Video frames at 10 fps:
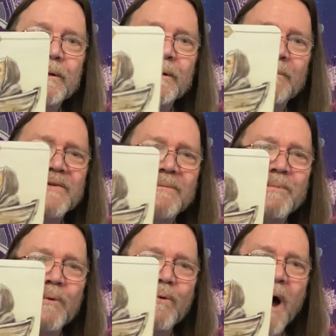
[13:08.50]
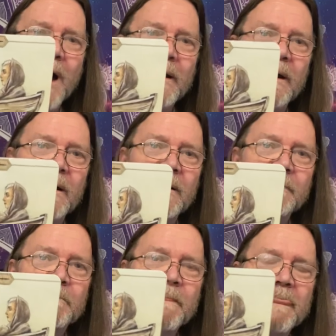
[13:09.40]
a bunch of piranha
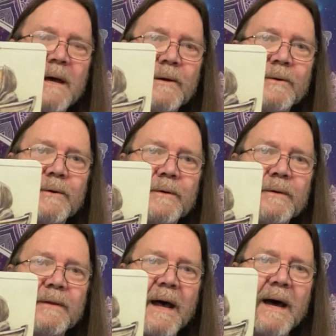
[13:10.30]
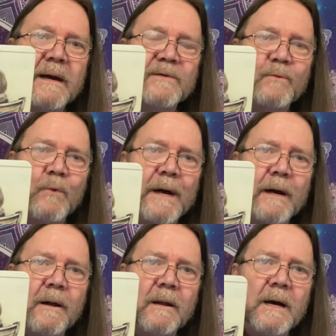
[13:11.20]
under that as
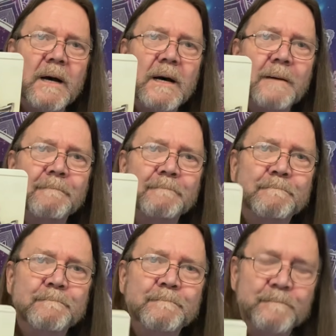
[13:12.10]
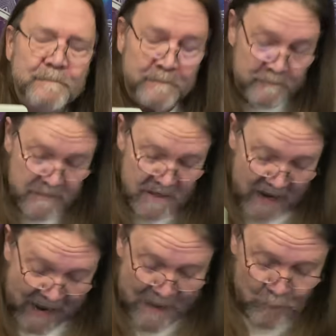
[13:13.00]
well. Um,
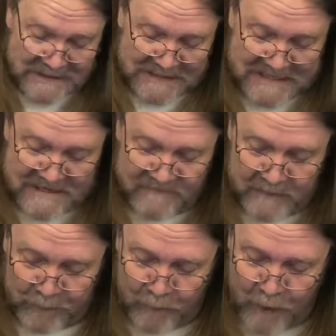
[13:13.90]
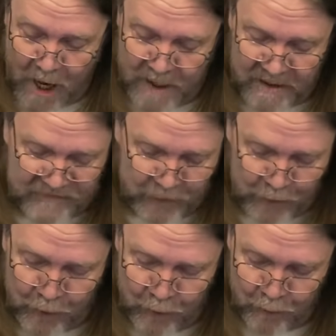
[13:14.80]
I would leave the piranha
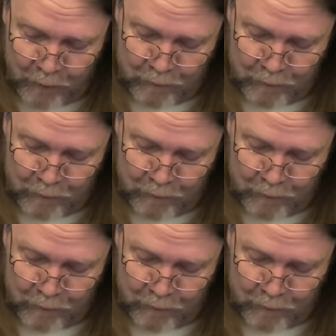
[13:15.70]
too.